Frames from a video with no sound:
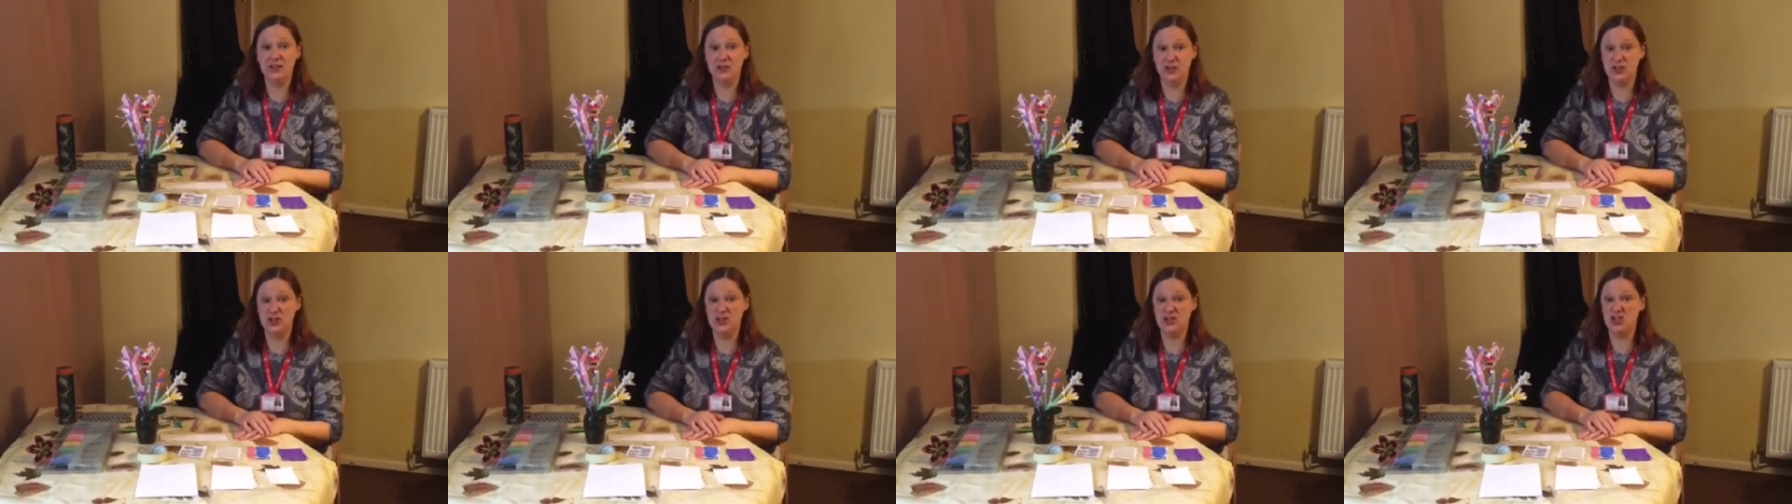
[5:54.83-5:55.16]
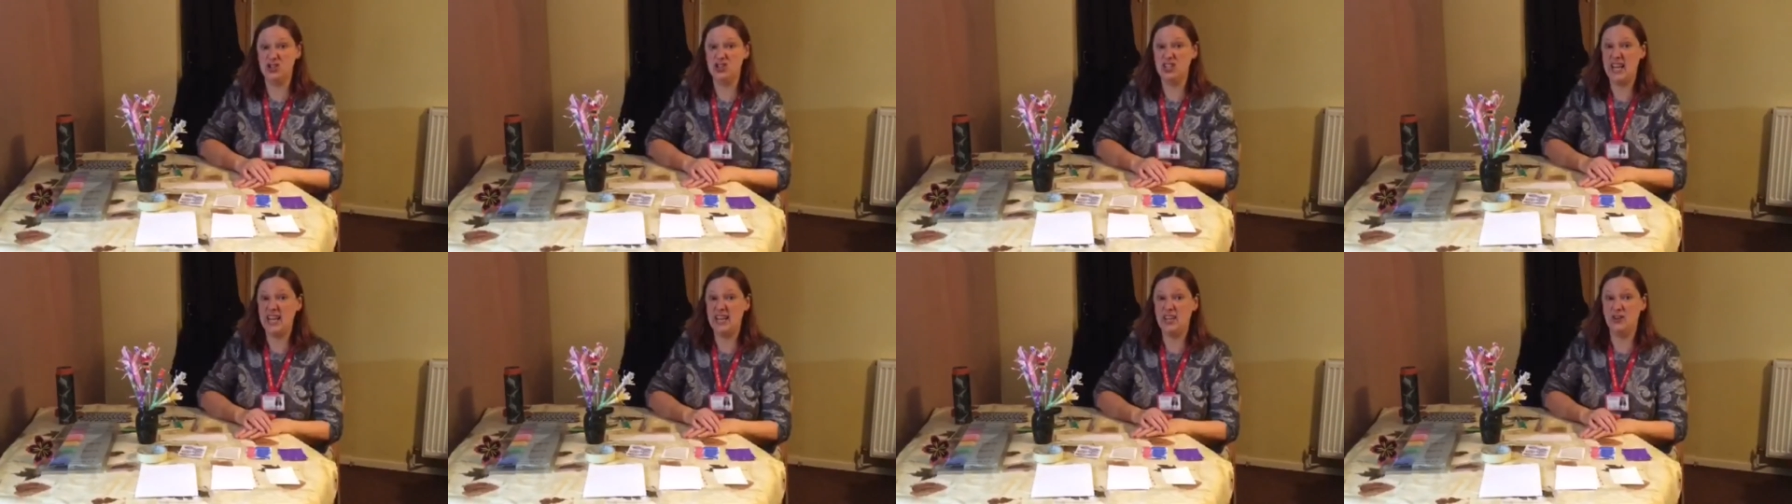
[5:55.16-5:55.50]
You can
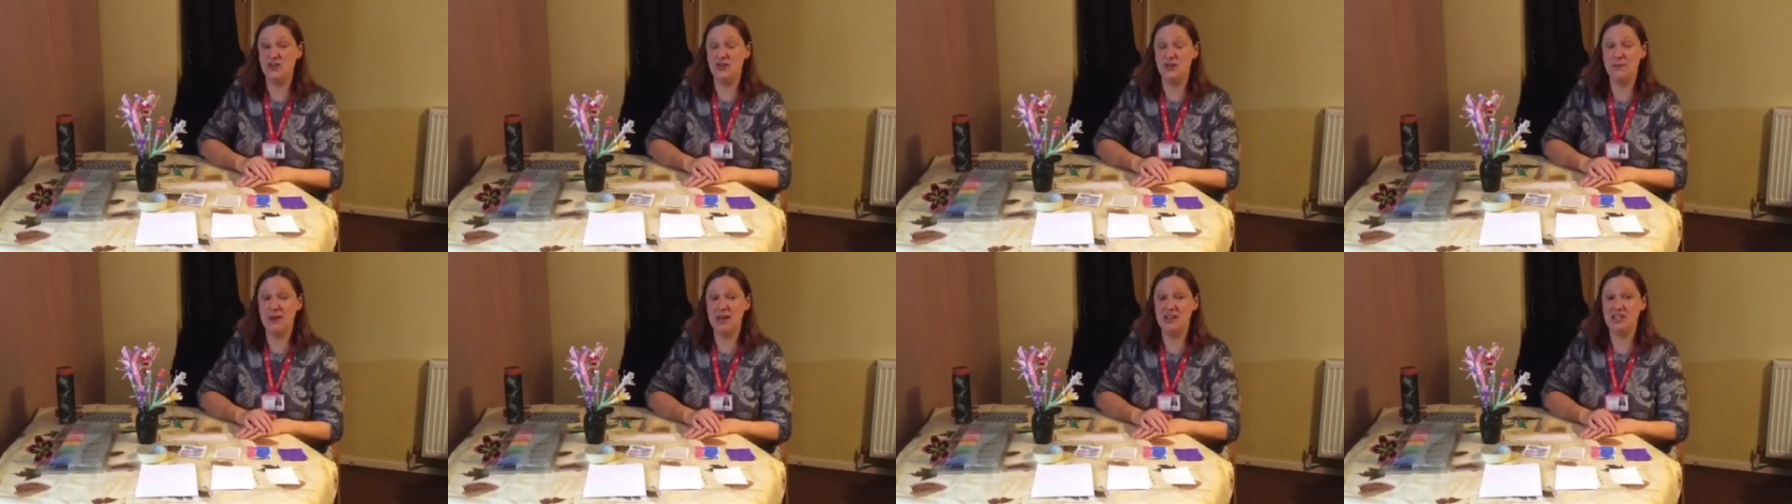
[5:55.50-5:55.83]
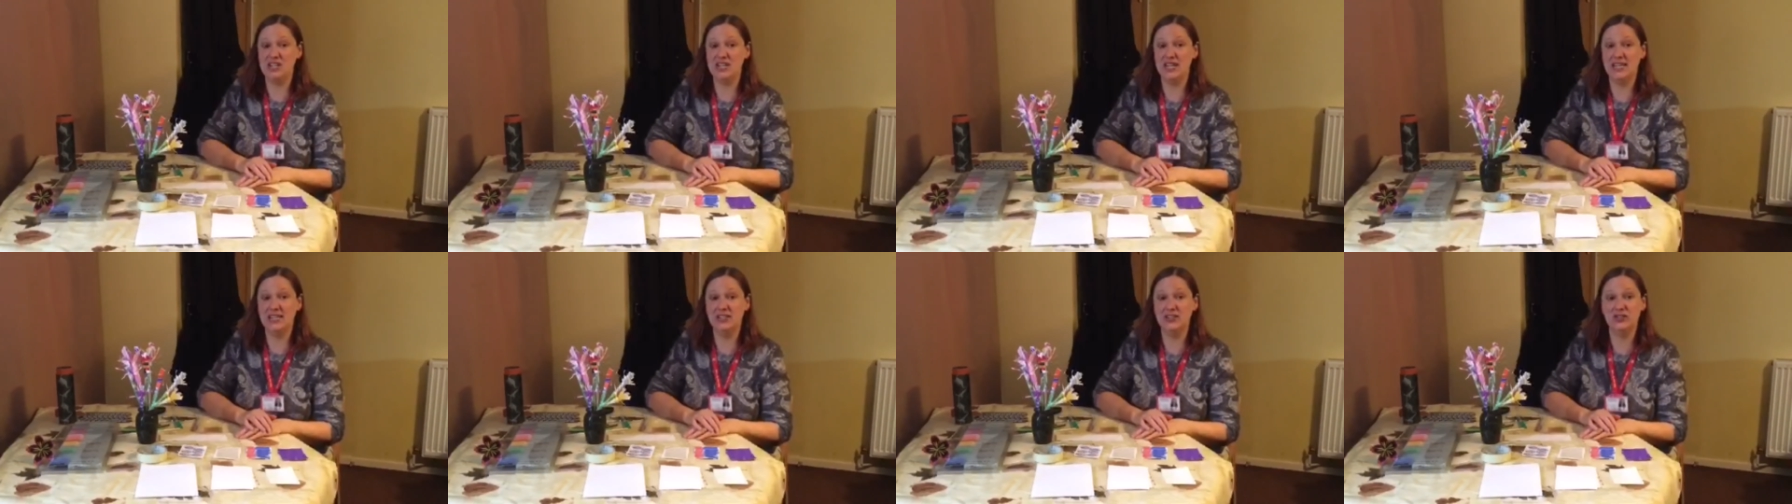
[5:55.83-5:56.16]
just let your
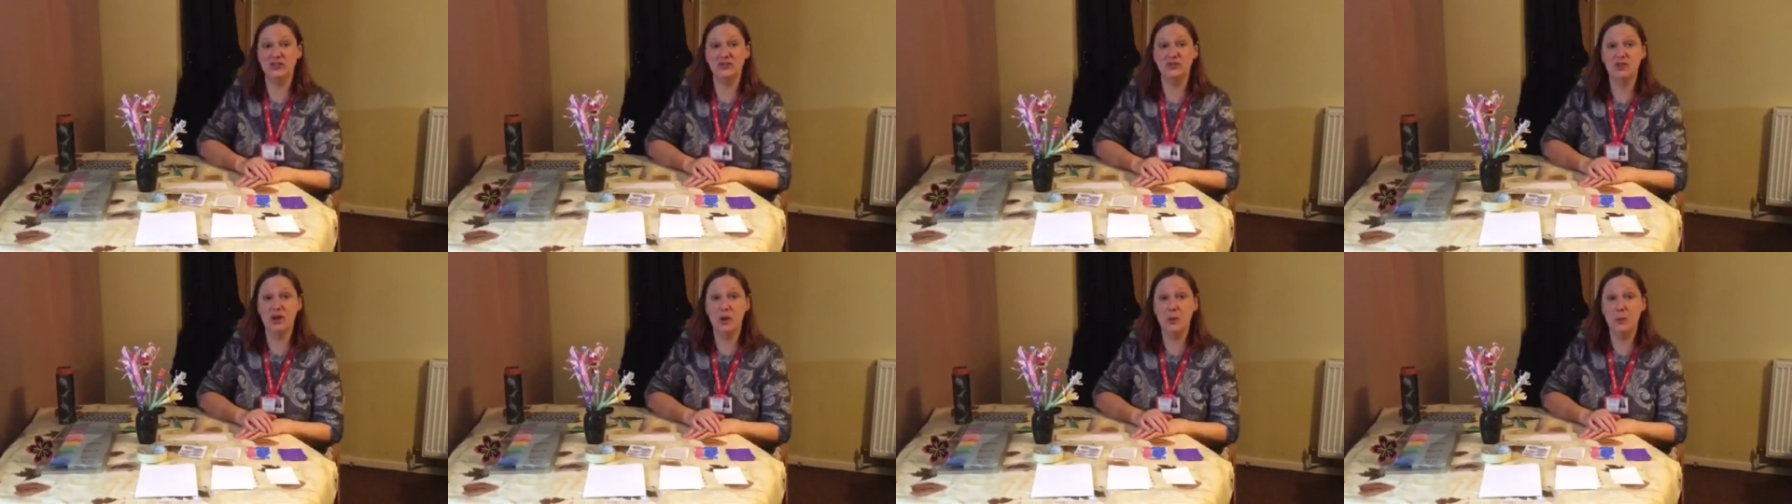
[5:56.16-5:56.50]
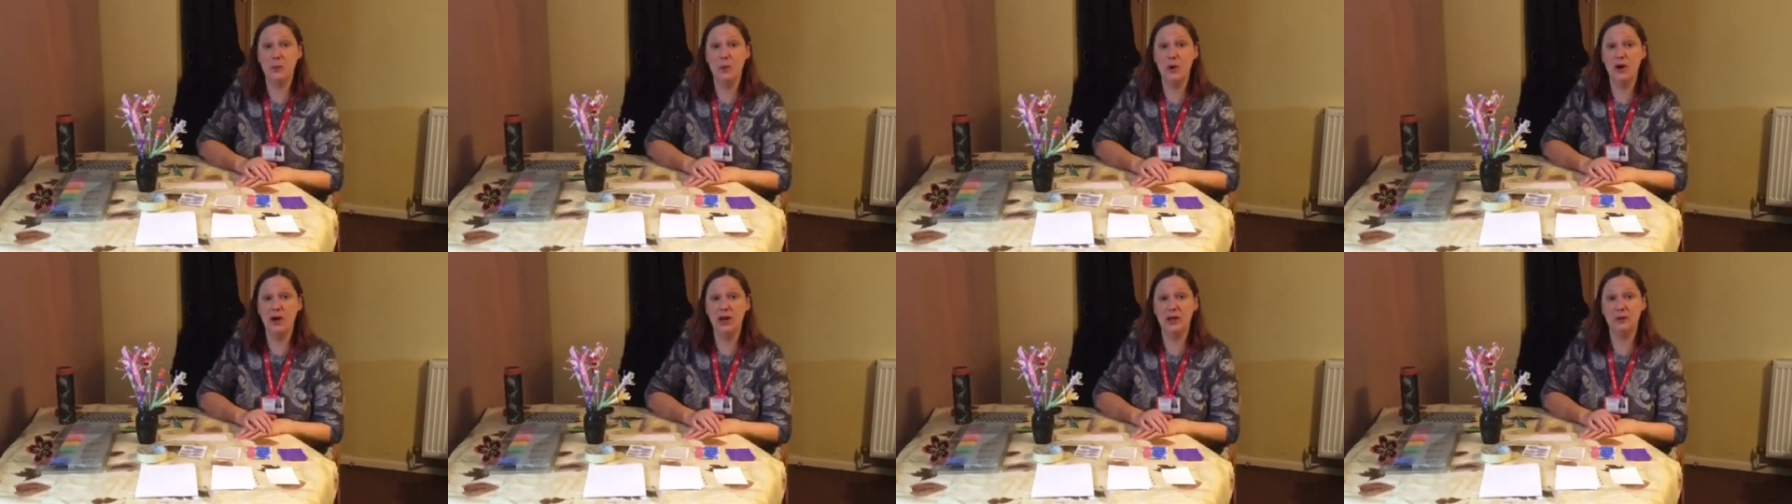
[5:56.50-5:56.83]
imagination run
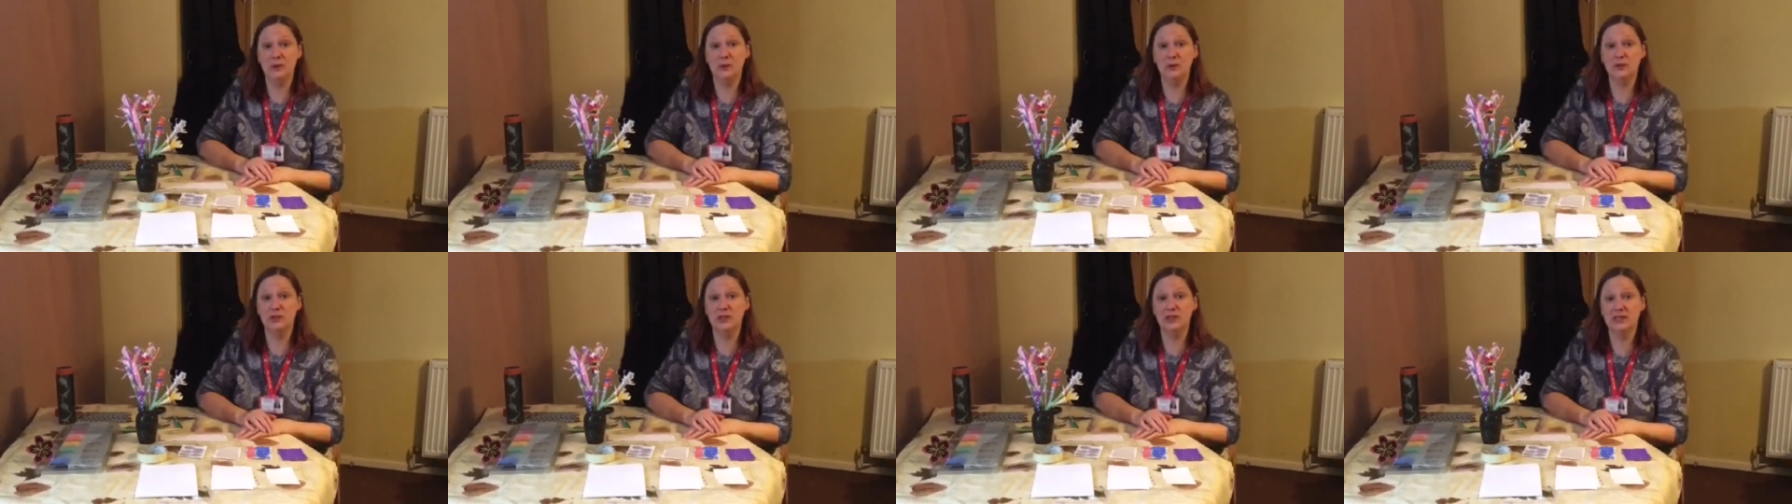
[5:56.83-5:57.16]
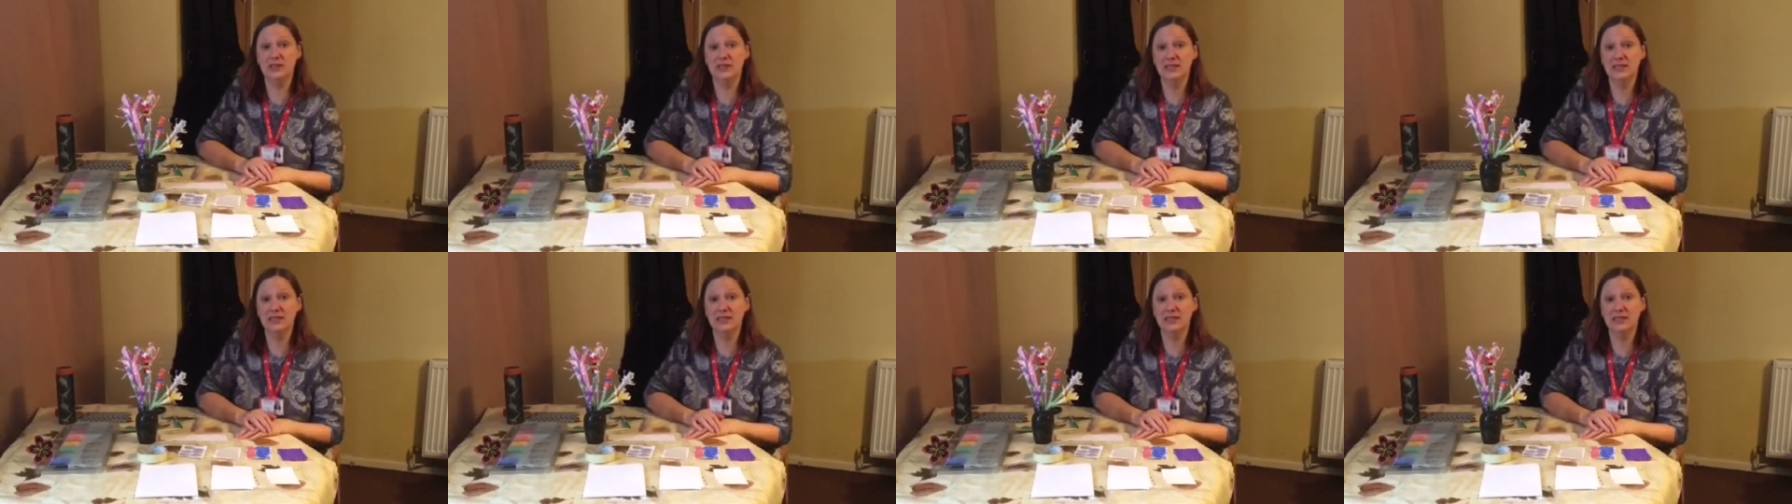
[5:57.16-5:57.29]
wild.